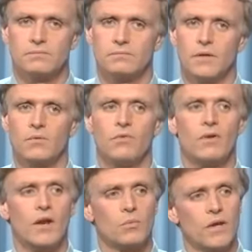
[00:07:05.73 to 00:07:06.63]
But if you've
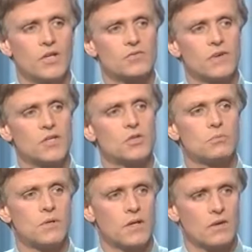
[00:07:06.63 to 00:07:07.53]
got a reddish face, you'd
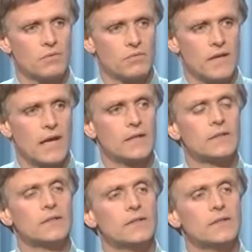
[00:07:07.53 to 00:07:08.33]
be careful of that.